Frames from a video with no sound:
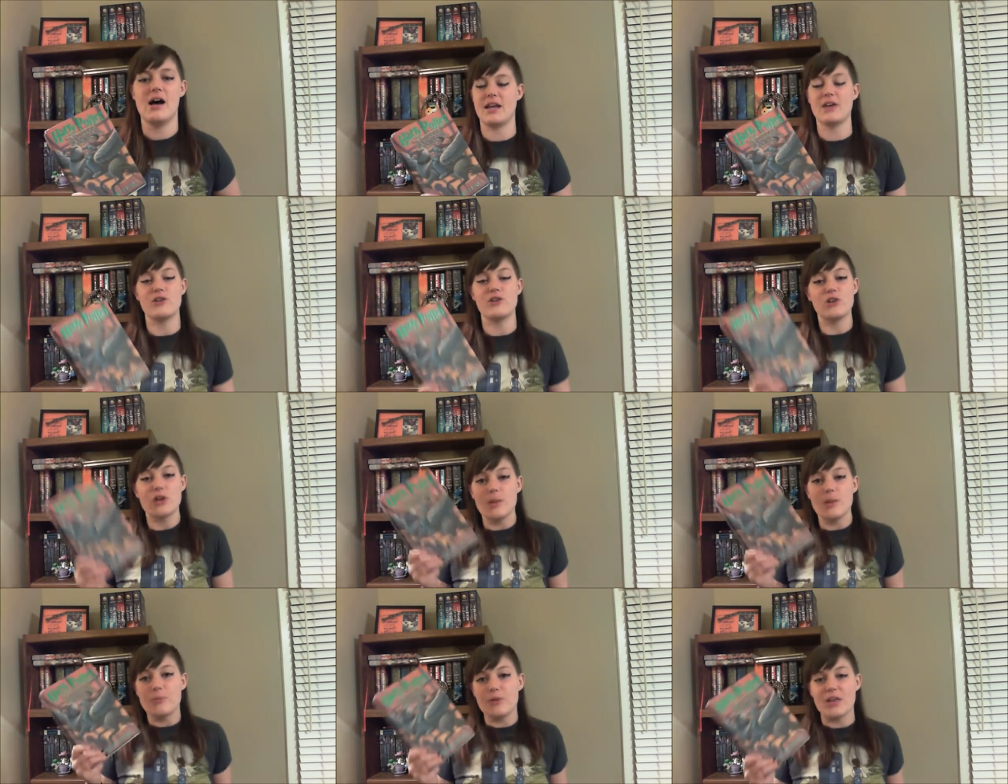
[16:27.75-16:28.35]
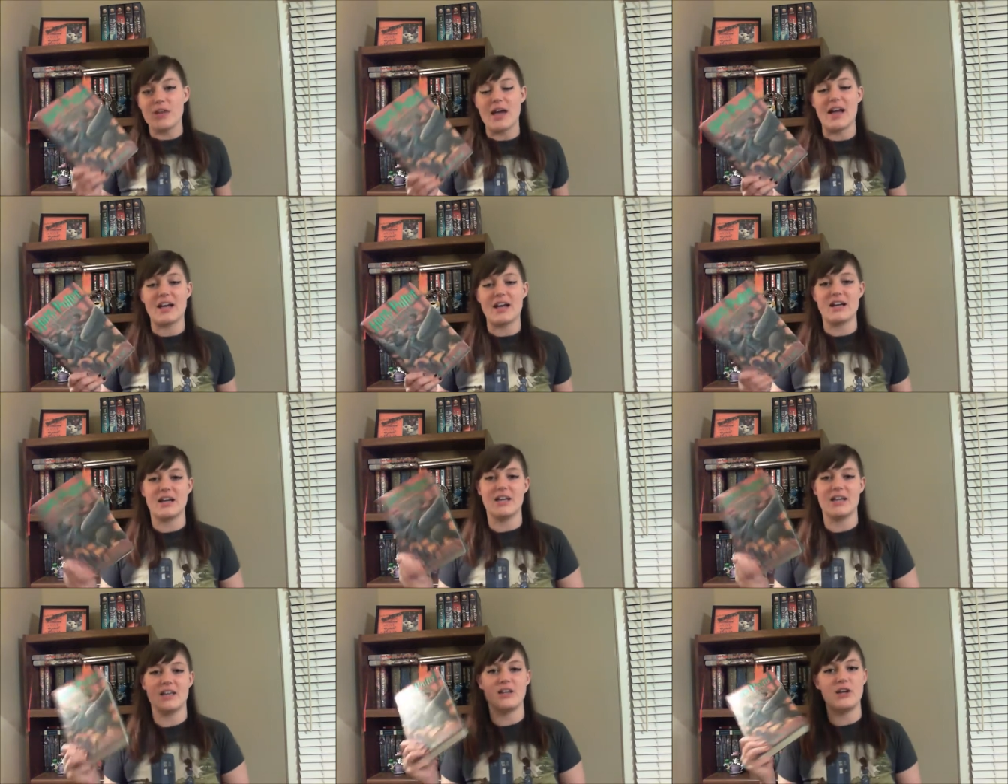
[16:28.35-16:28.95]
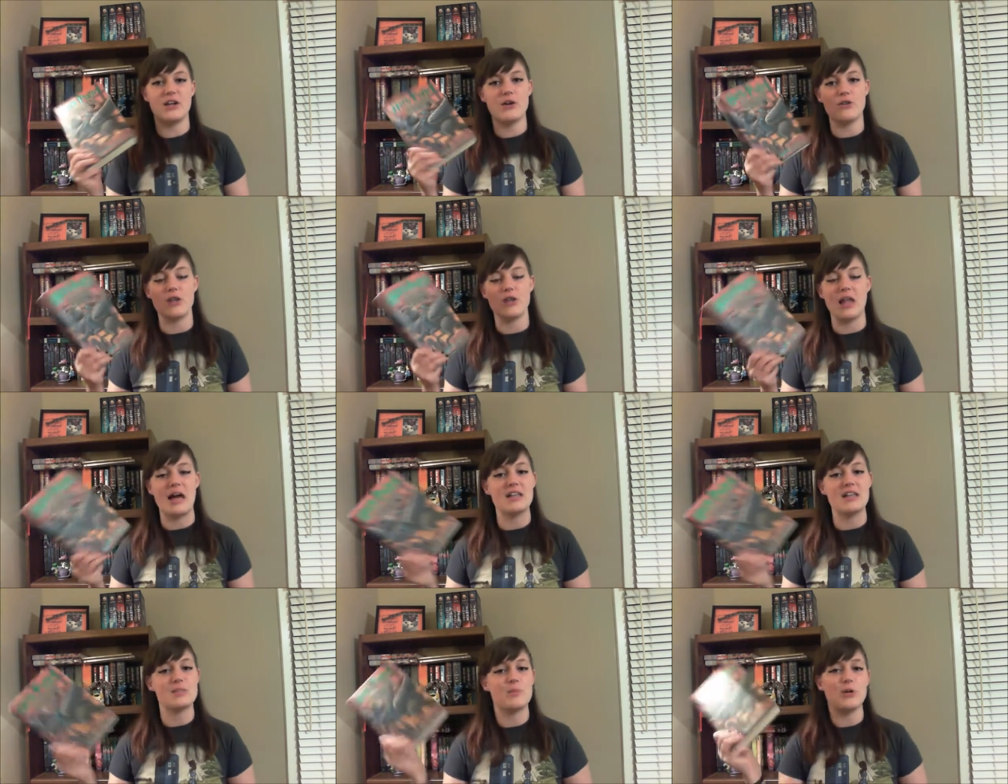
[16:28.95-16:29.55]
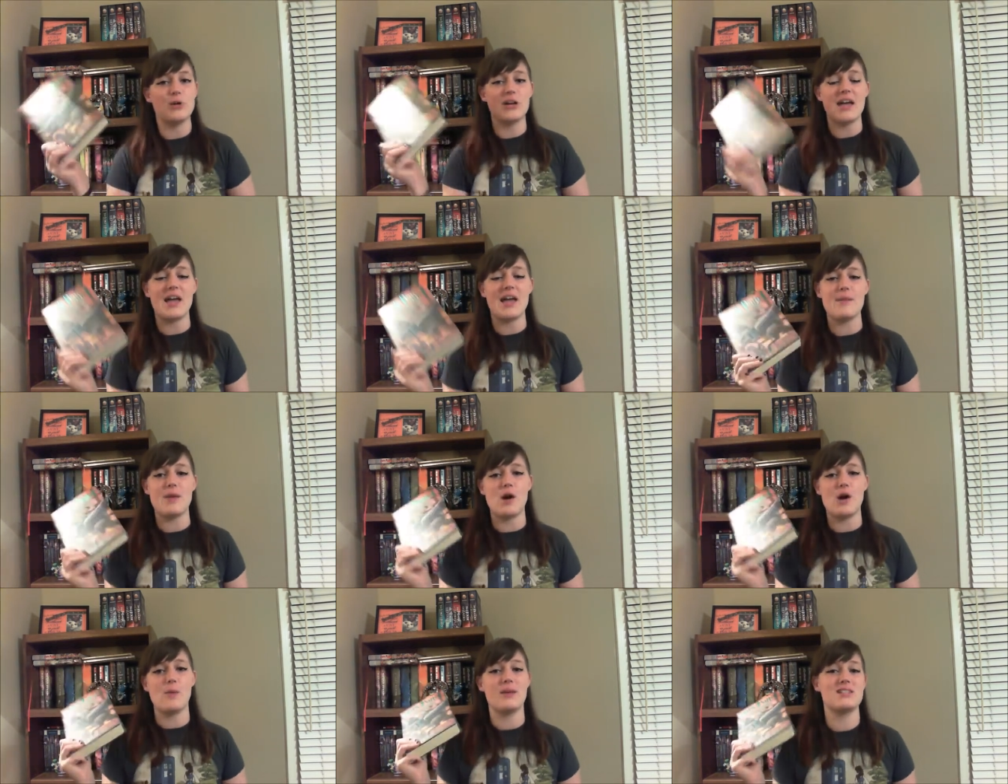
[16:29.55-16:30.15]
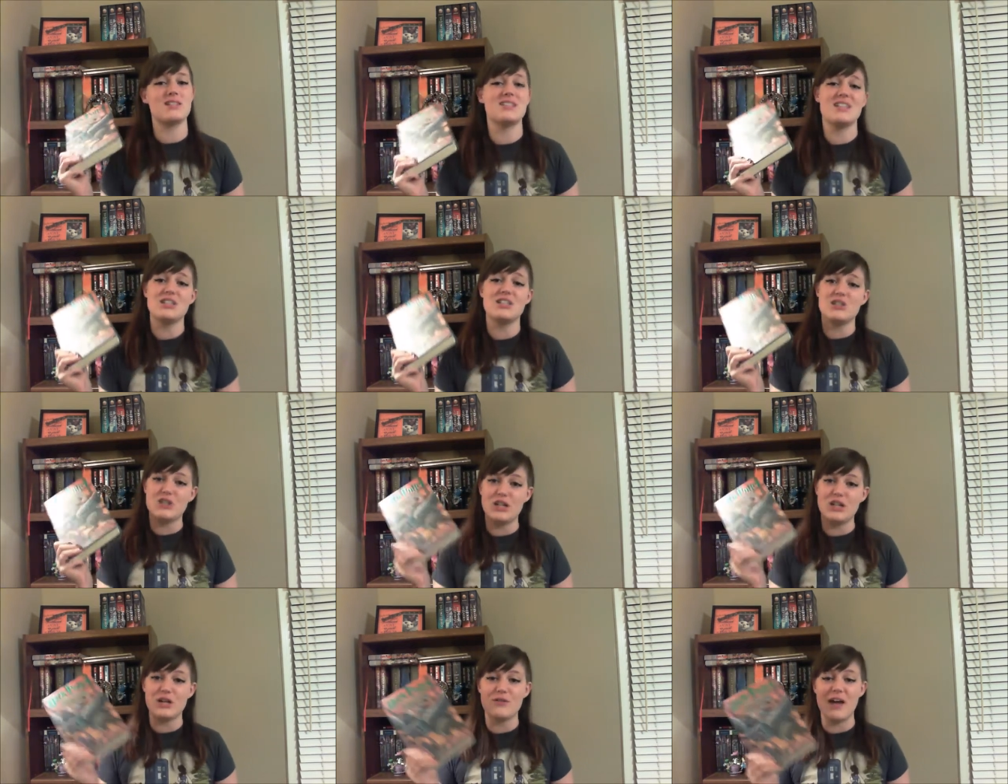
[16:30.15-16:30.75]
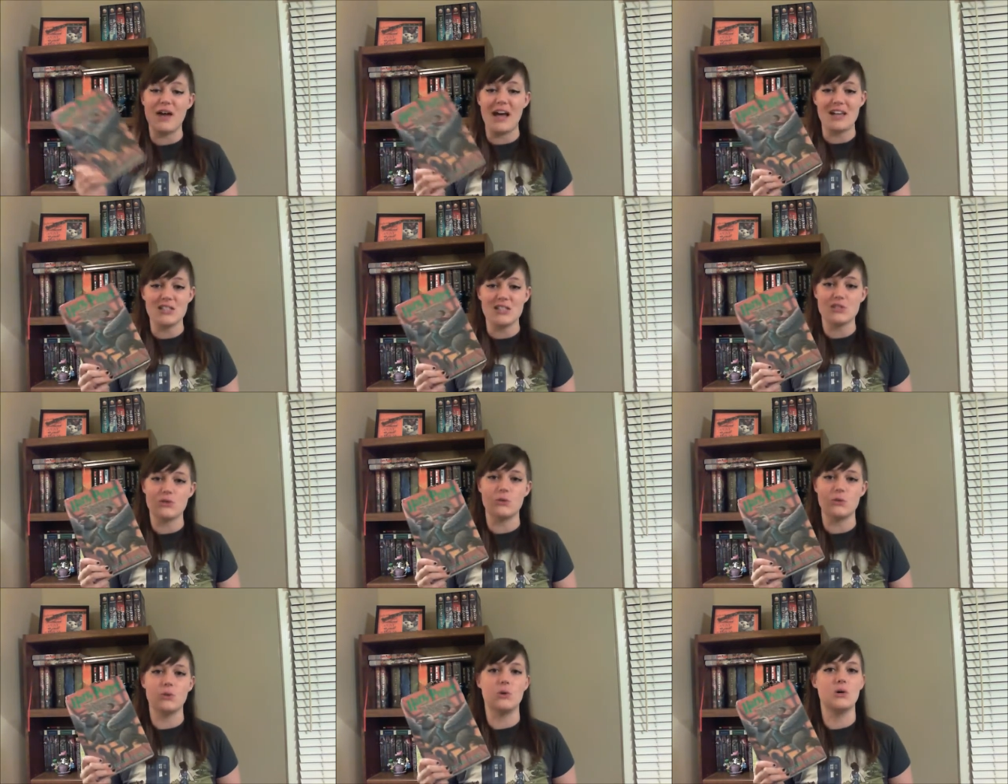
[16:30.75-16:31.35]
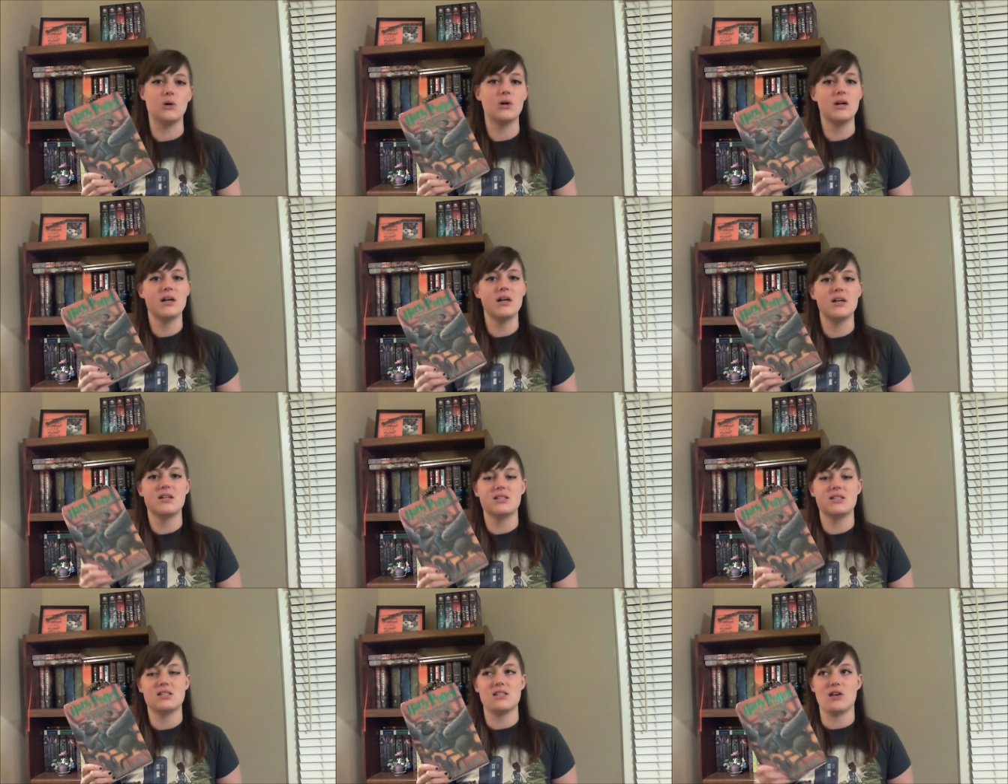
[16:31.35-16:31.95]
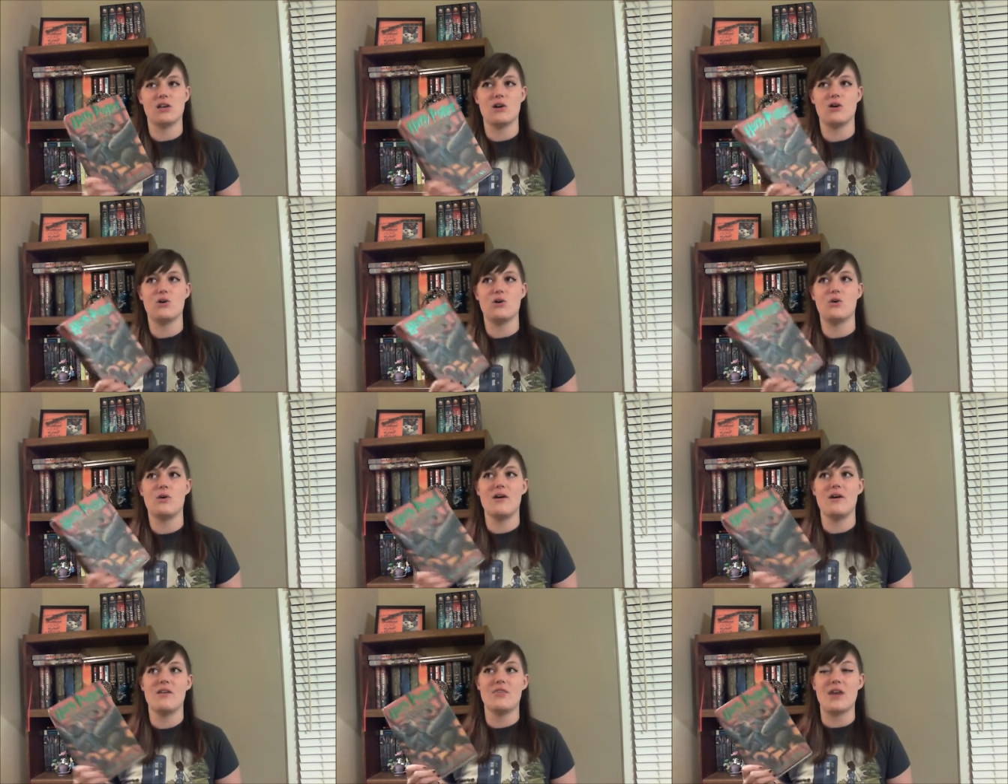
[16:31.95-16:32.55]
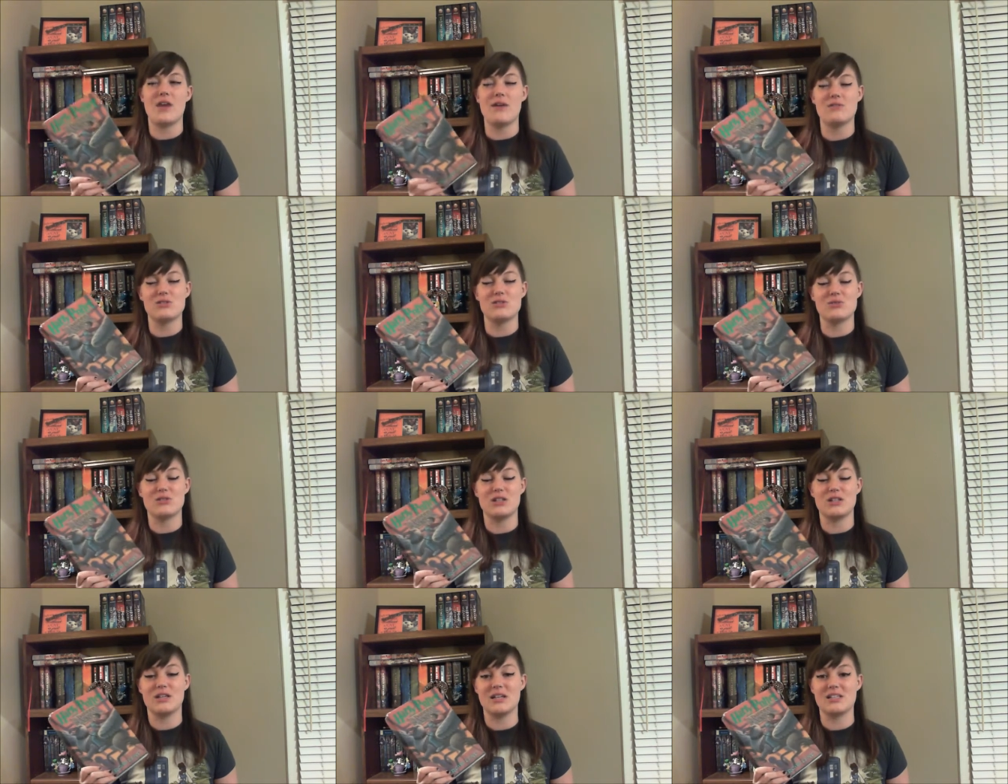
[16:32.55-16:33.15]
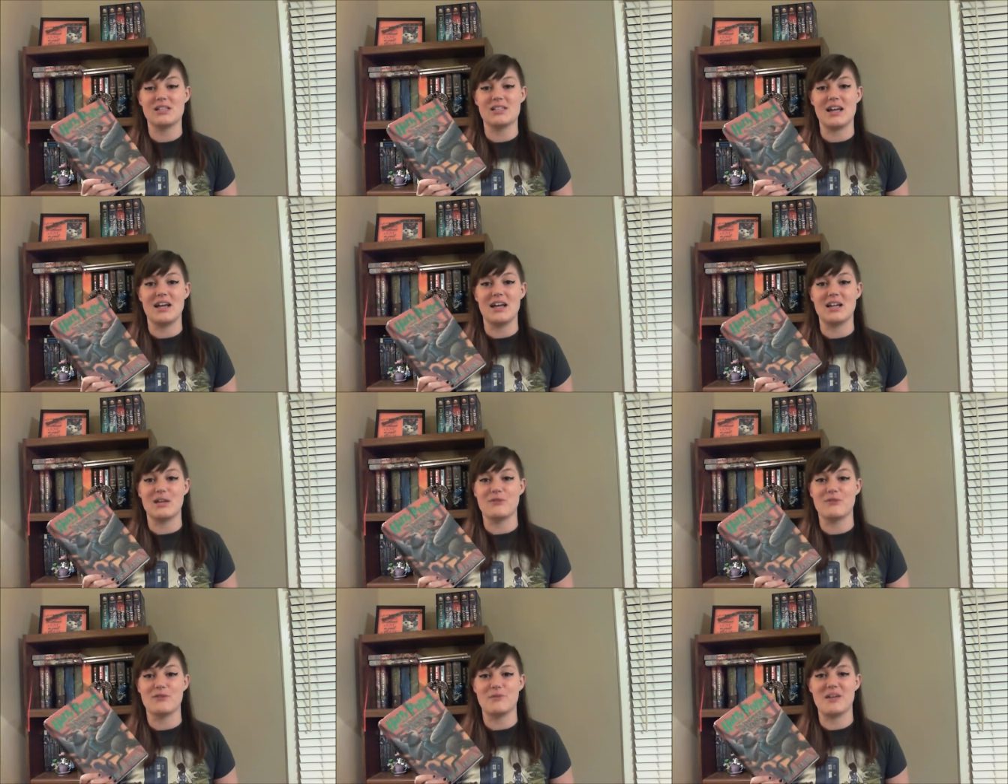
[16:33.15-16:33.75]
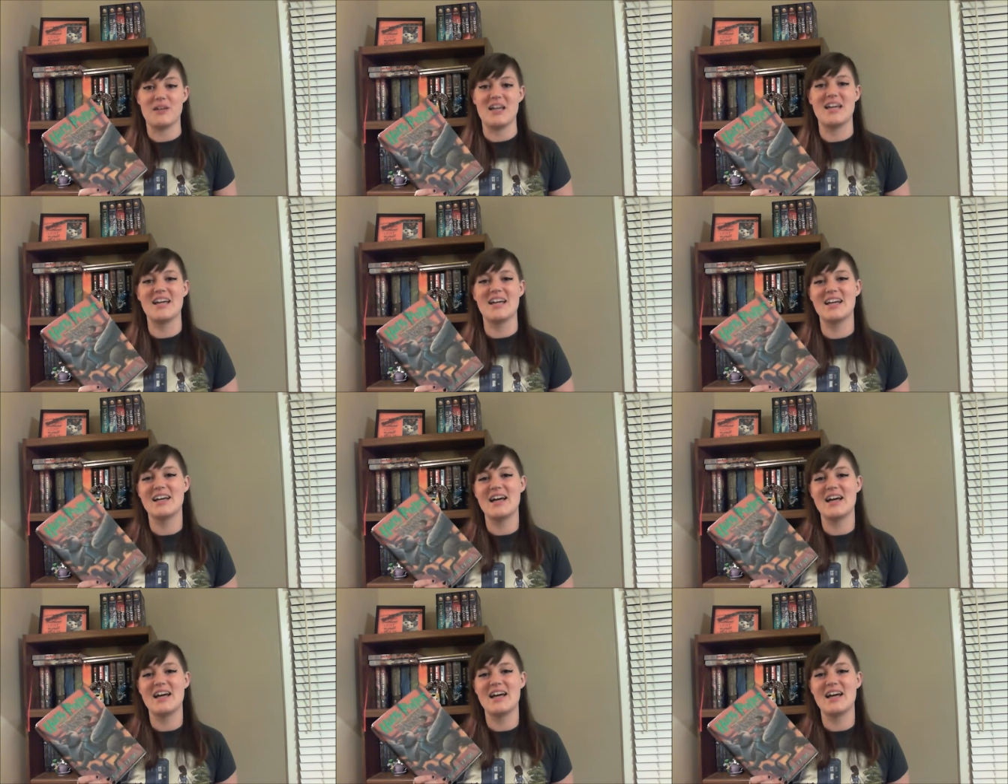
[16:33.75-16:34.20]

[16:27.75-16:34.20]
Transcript: I grew up with Harry, you know, the last book came out my senior year of high school. So that was really exciting for me.